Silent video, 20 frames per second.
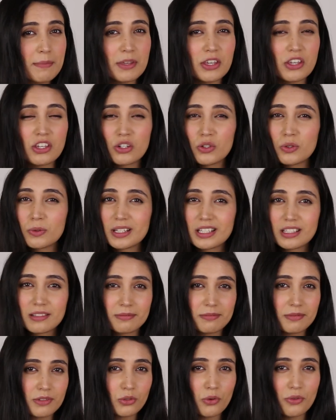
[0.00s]
but you can
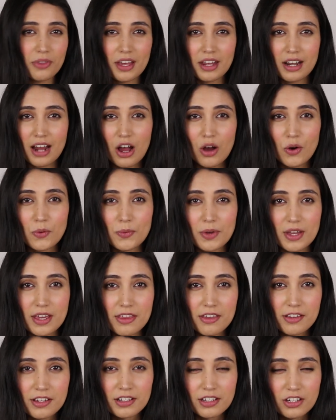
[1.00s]
always sort that out
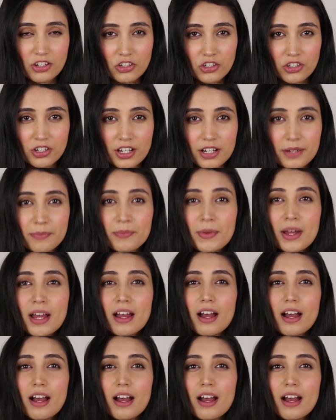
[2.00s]
with conditioner.